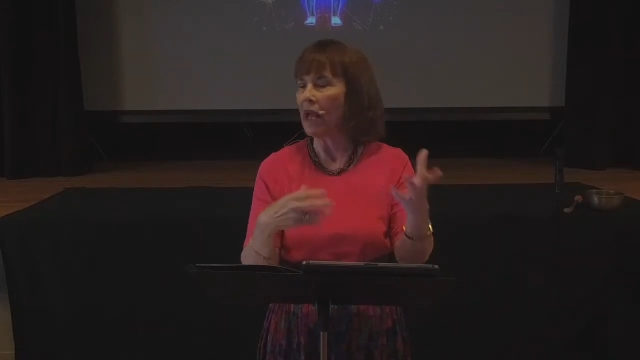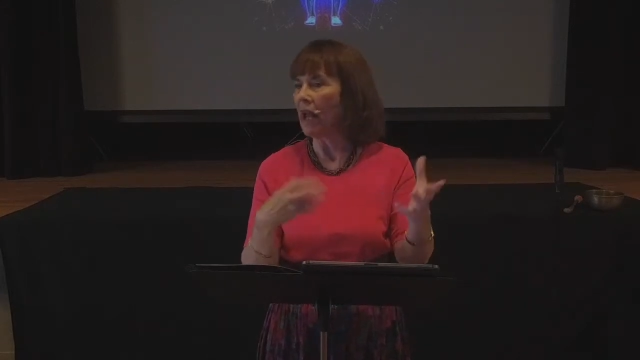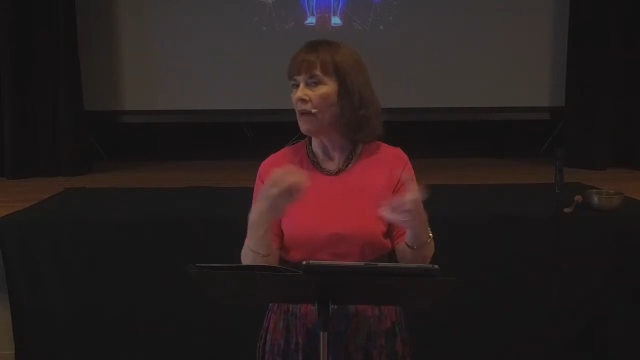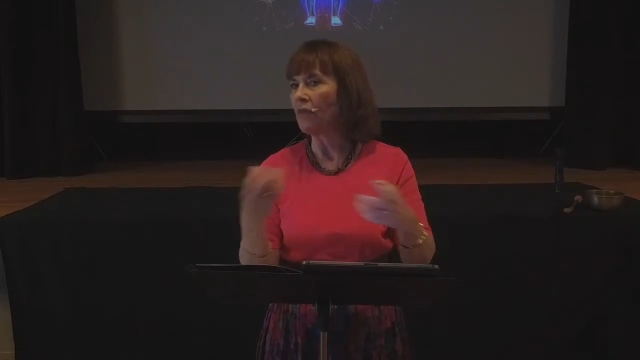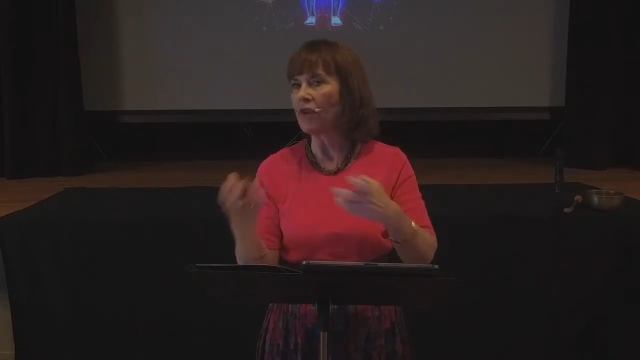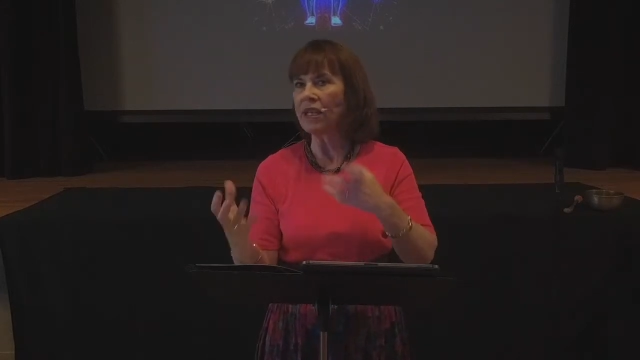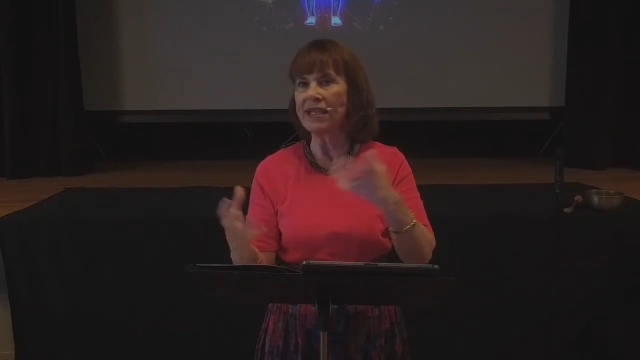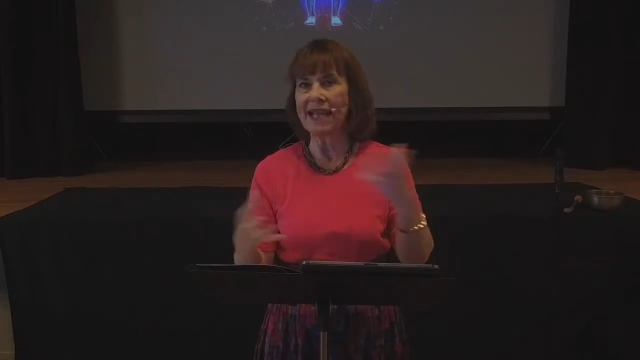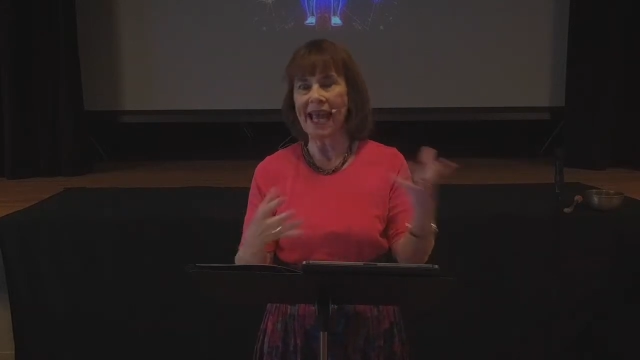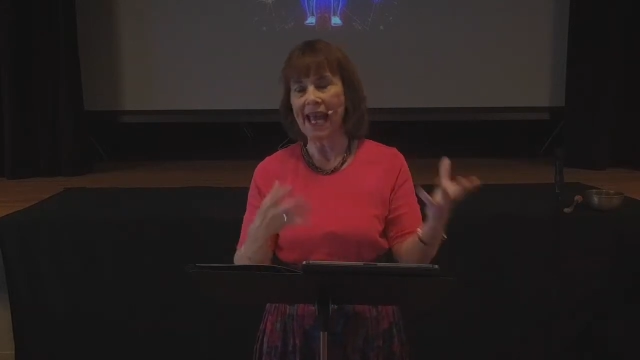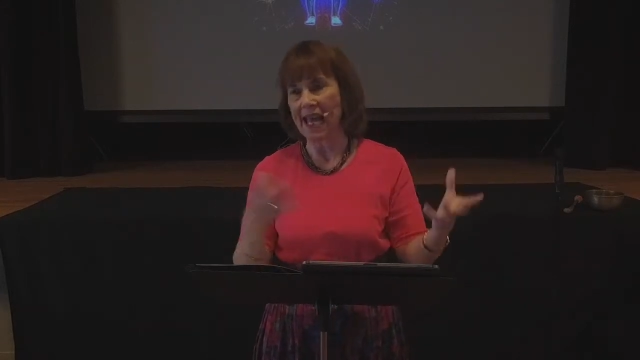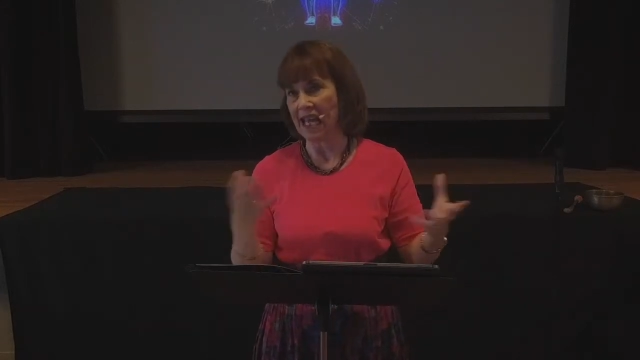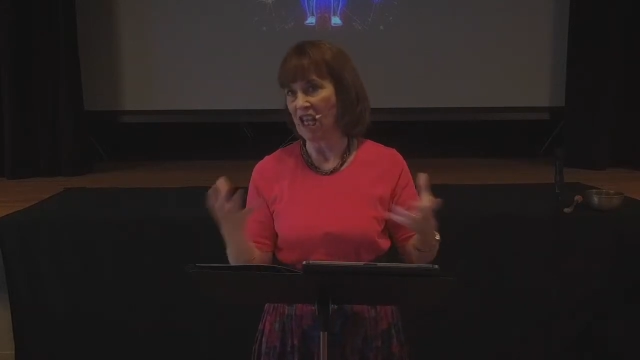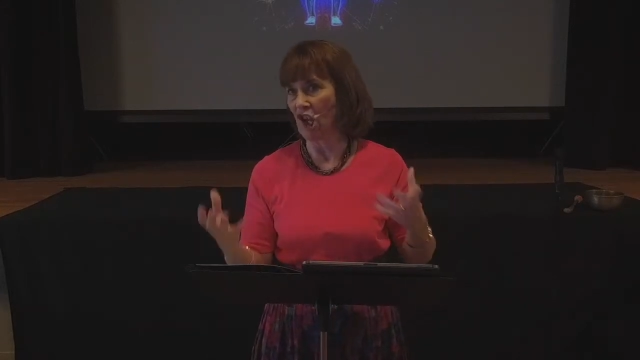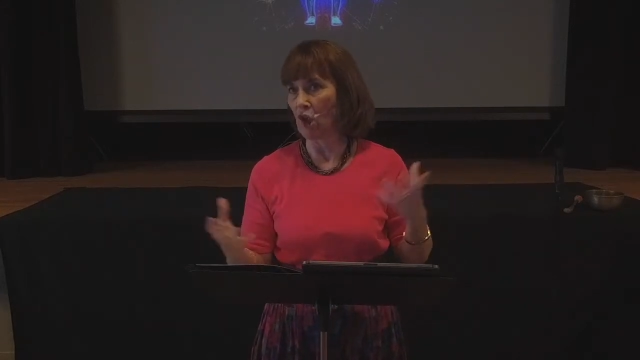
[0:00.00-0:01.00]
every
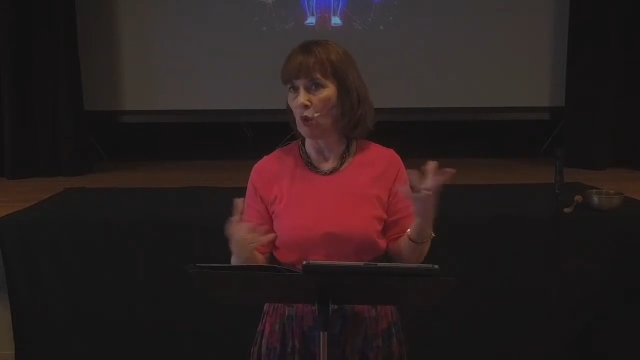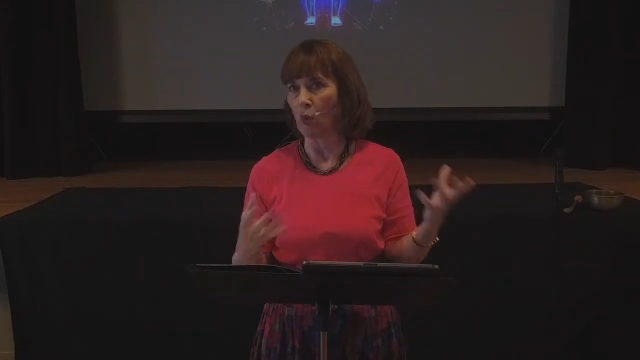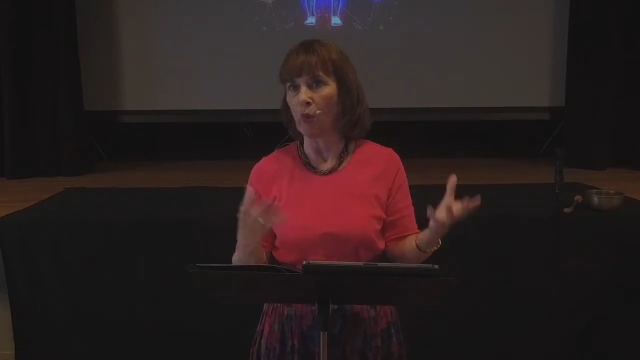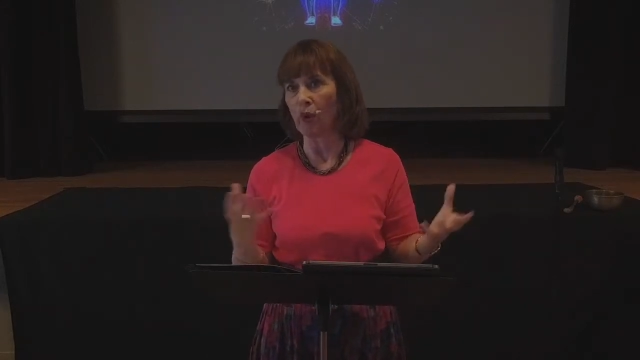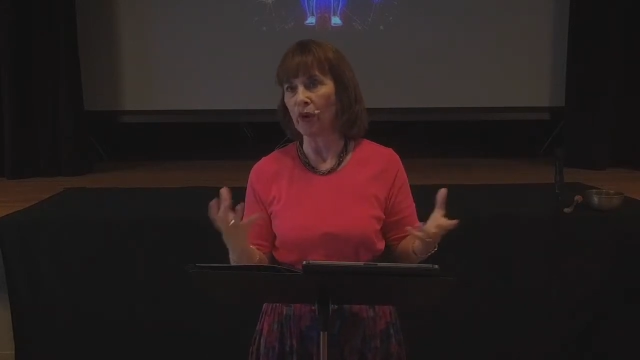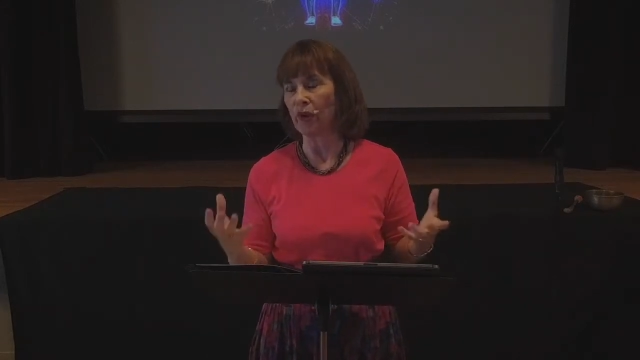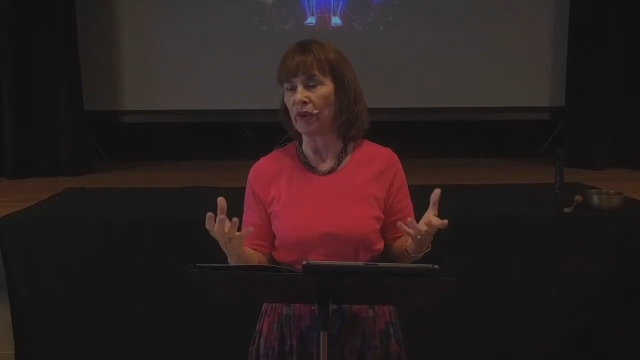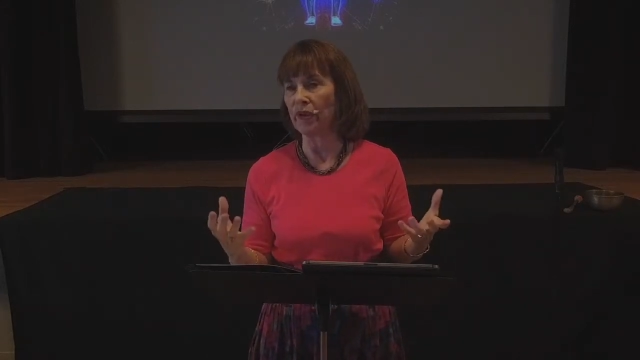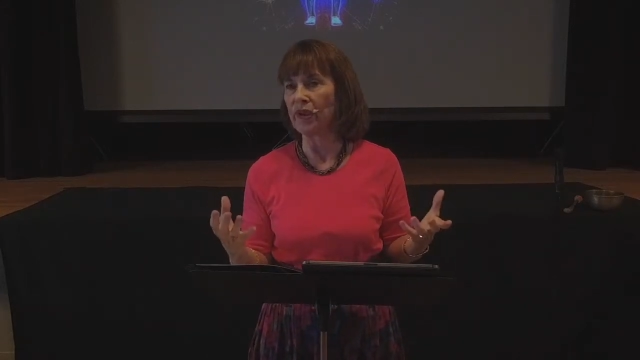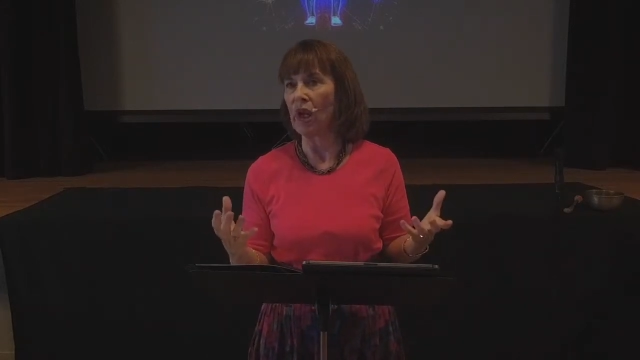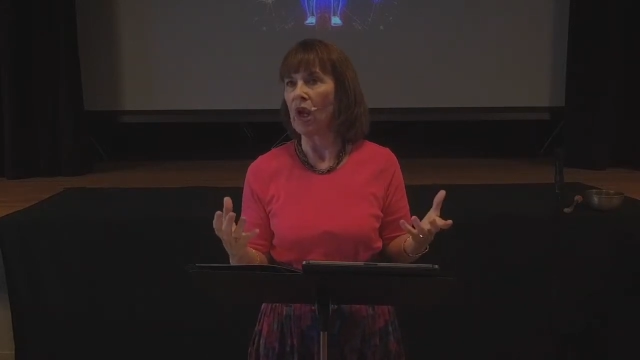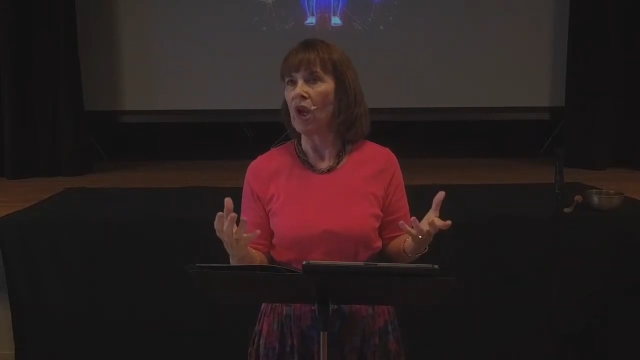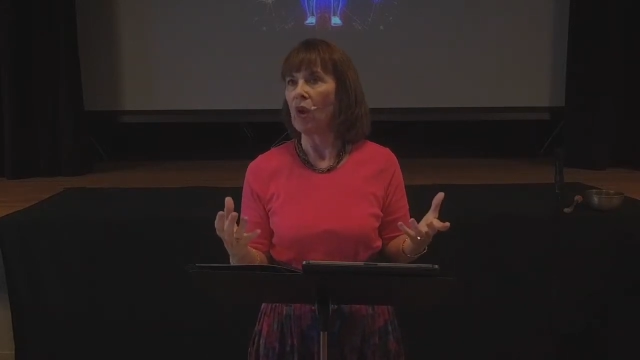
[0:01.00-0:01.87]
day in the world